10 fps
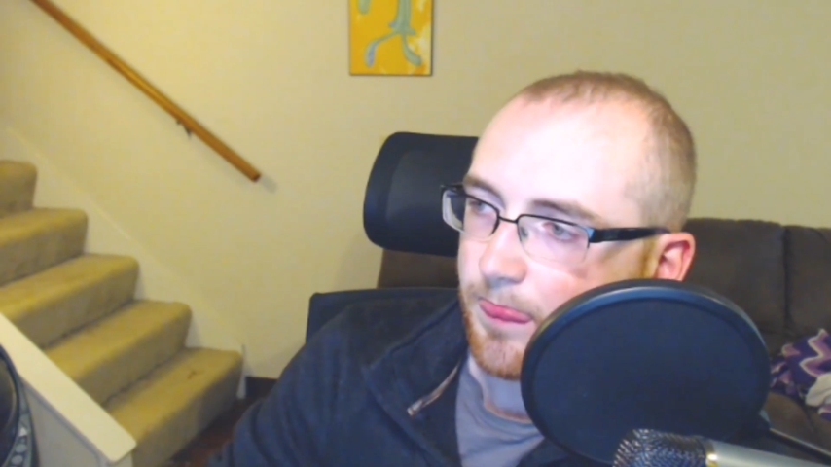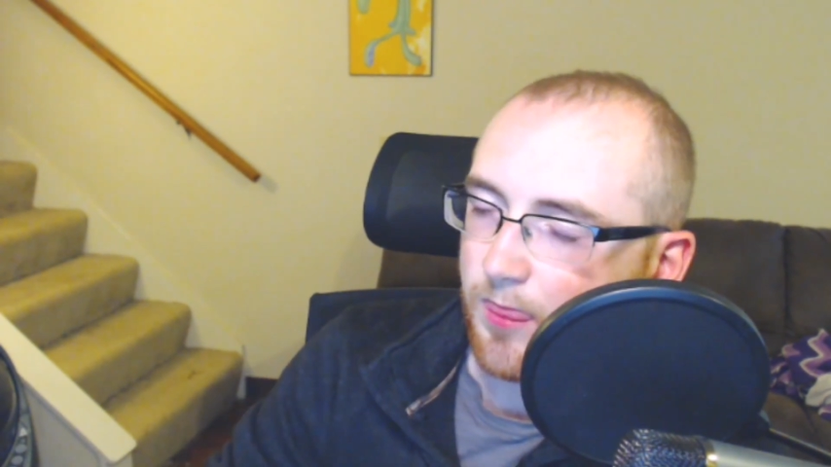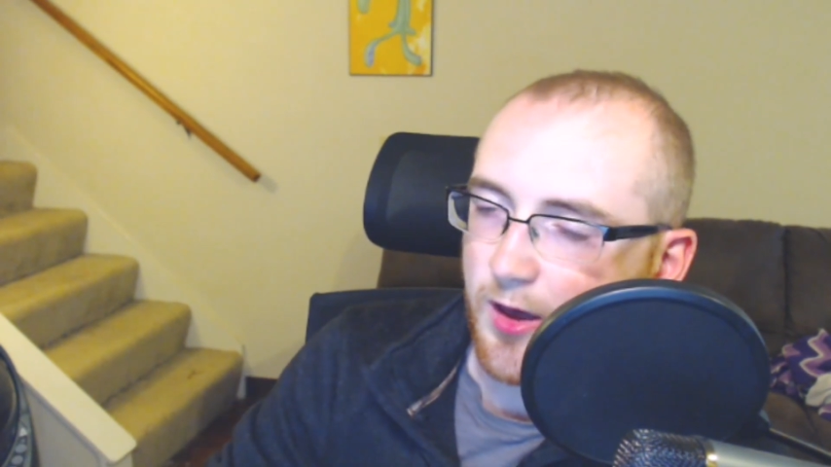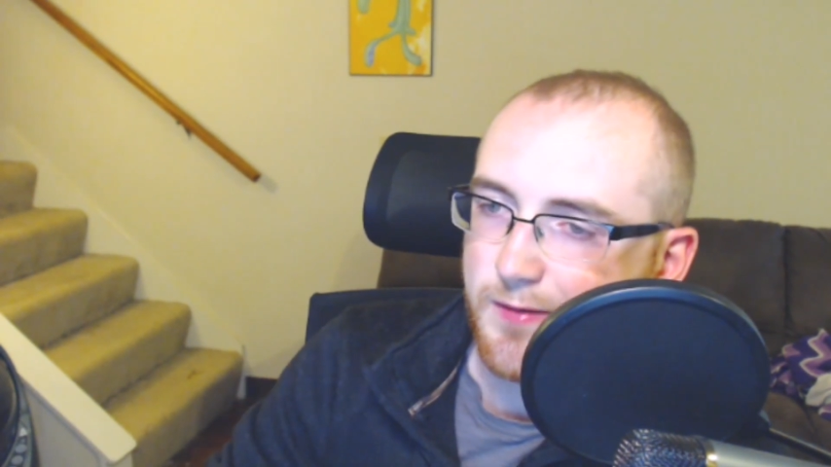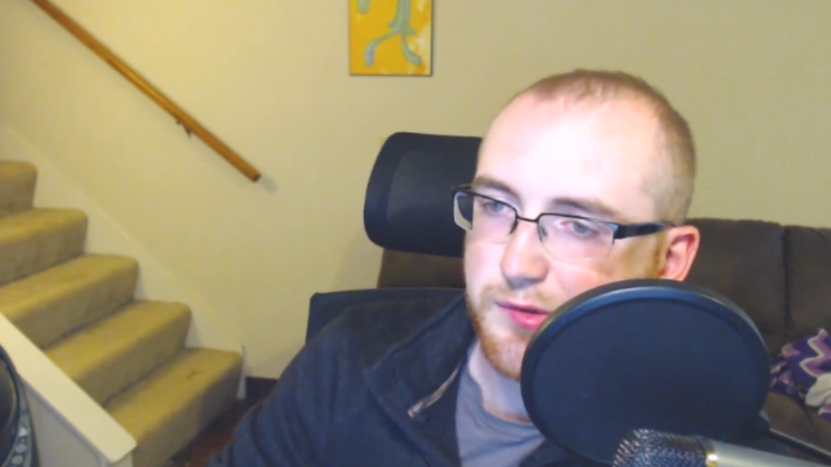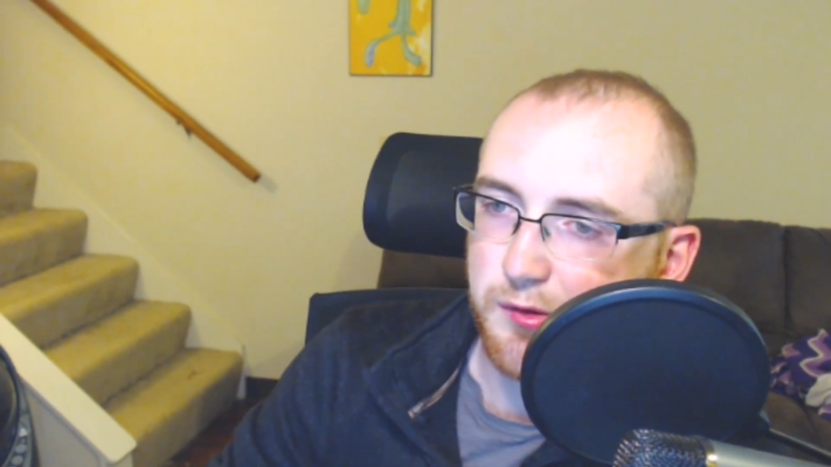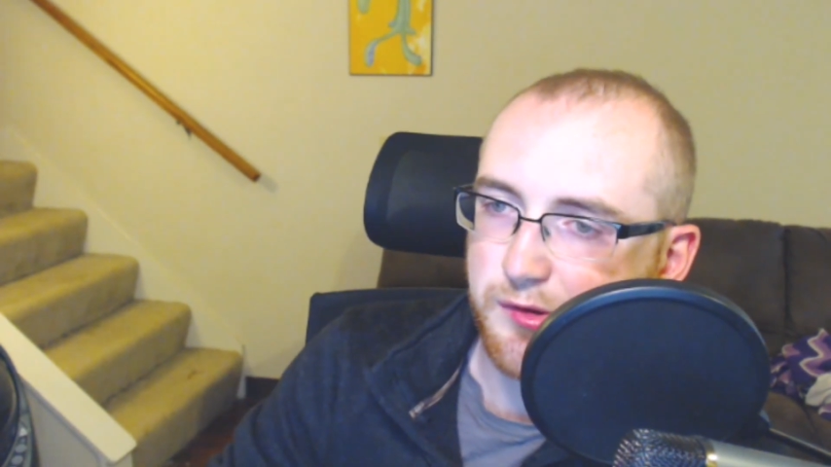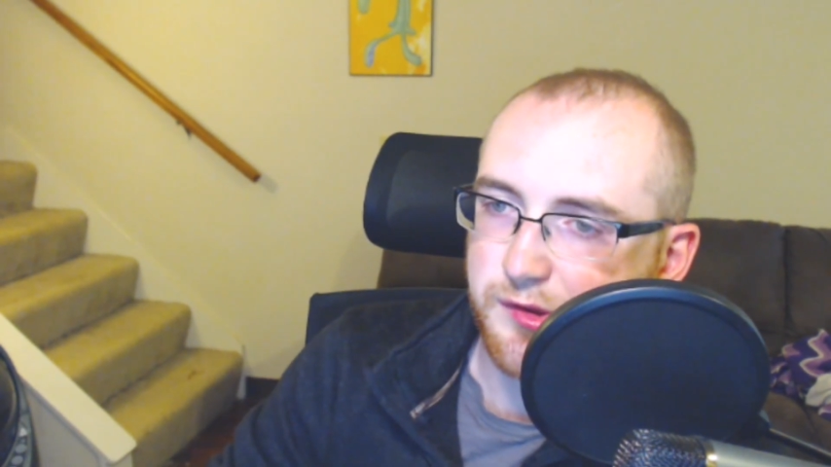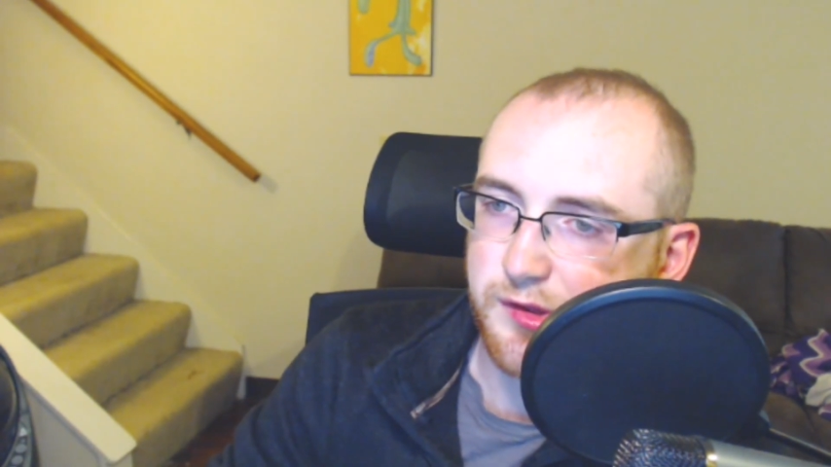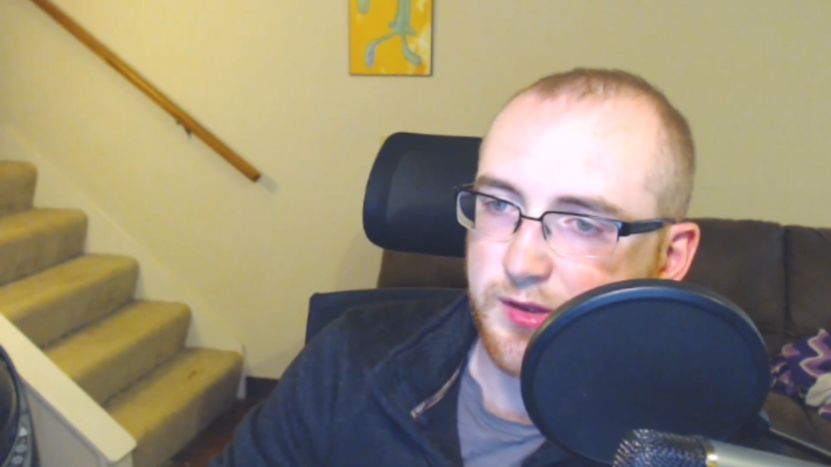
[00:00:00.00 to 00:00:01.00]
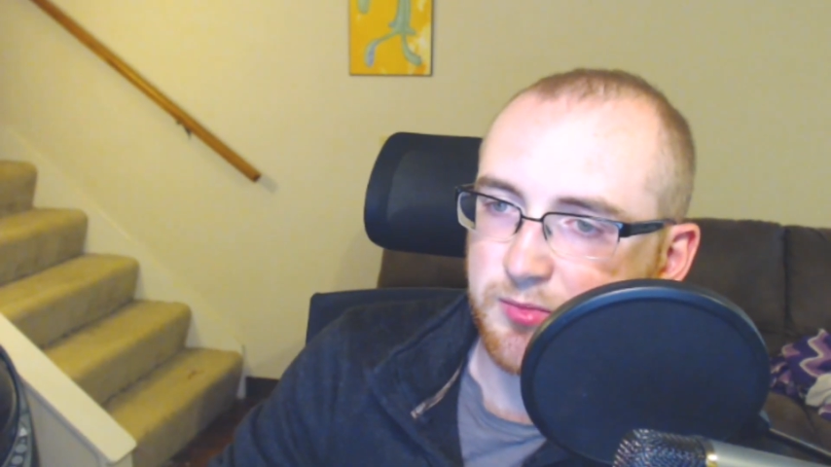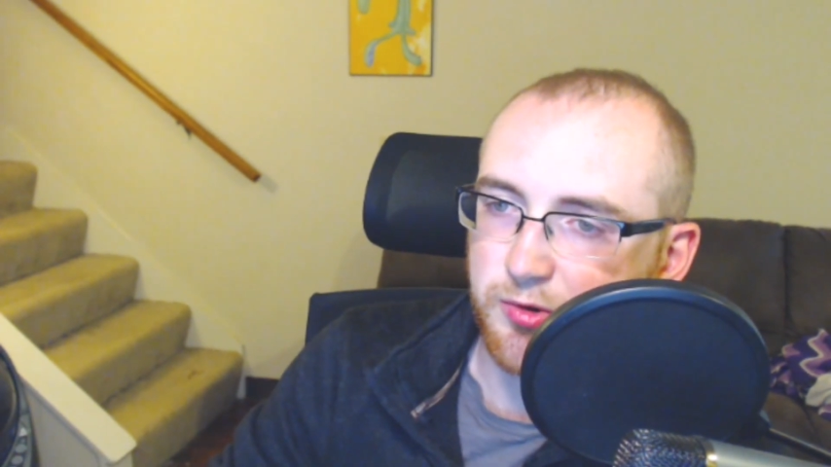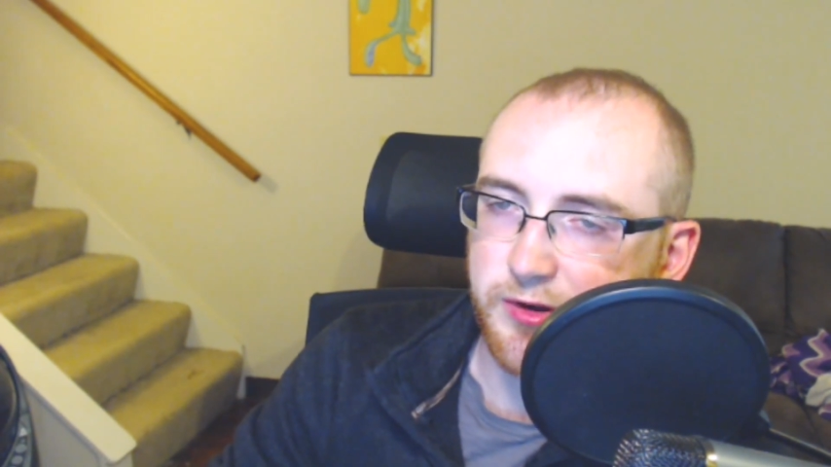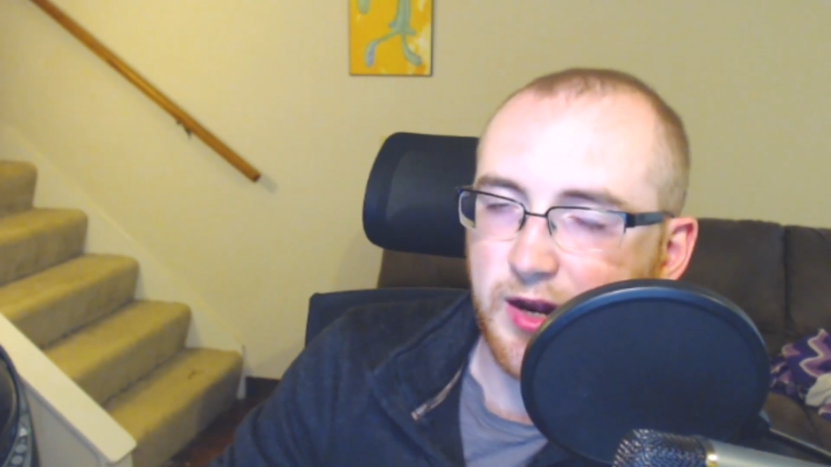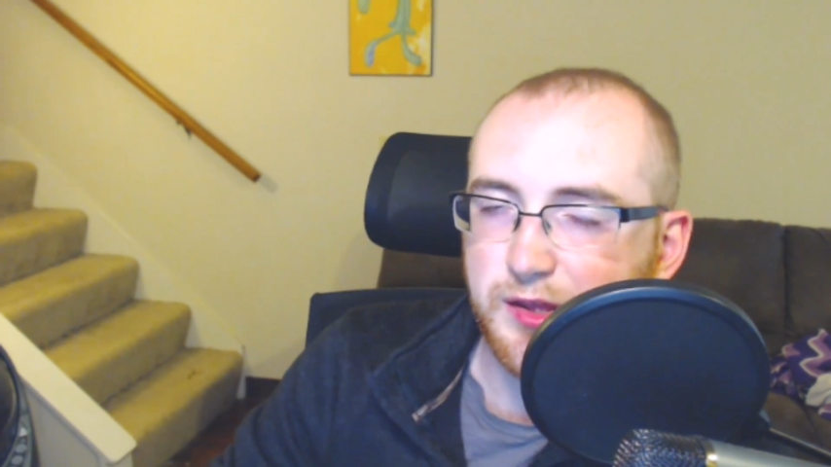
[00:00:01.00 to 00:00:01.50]
The Hype Zone is a
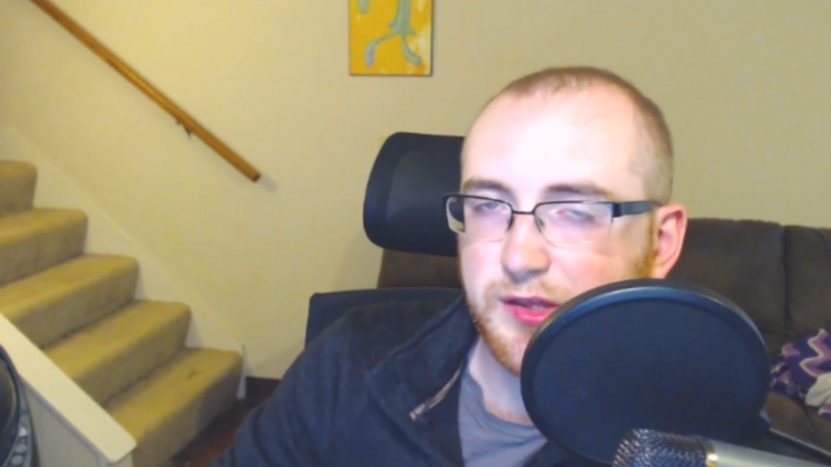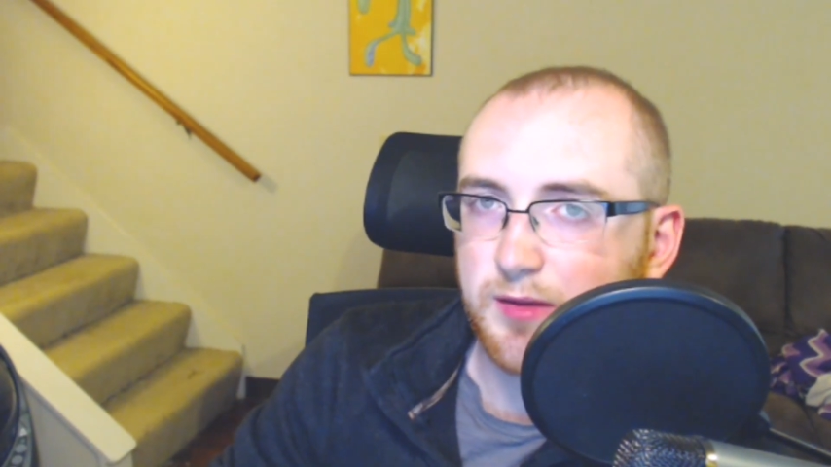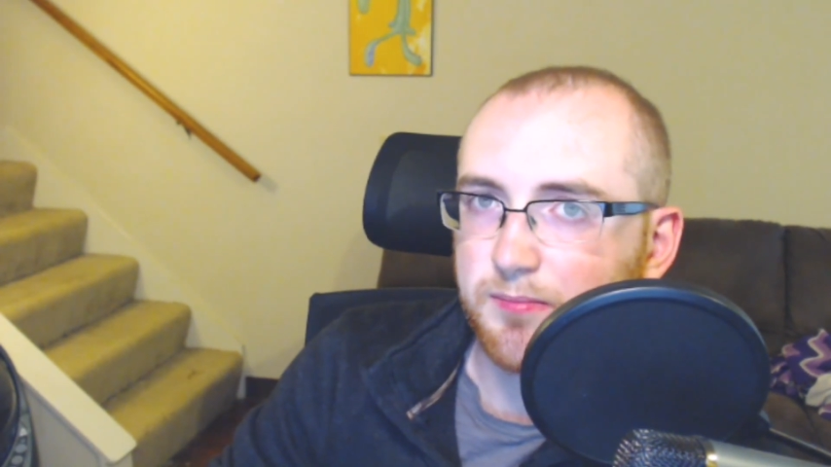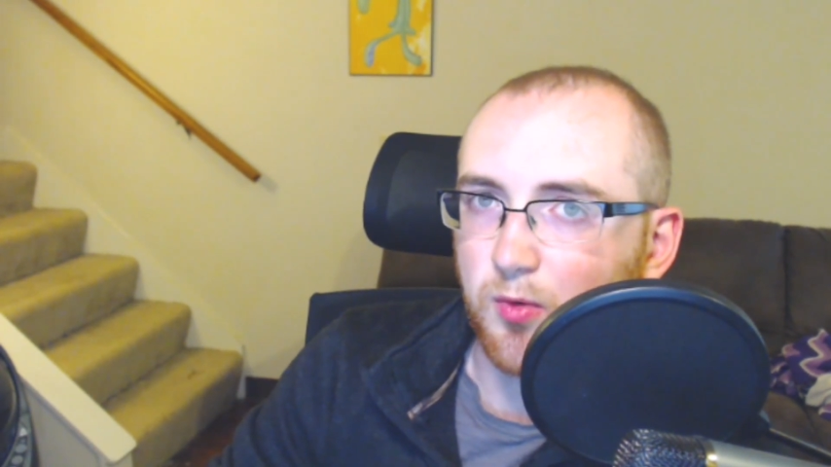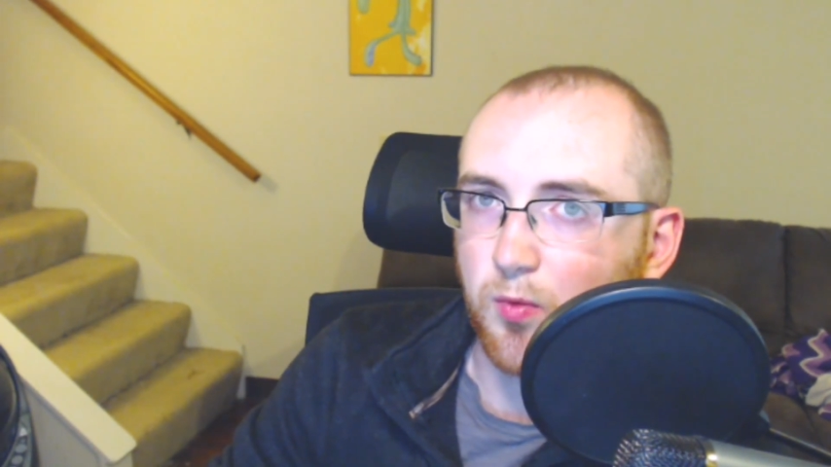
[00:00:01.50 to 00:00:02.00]
similar concept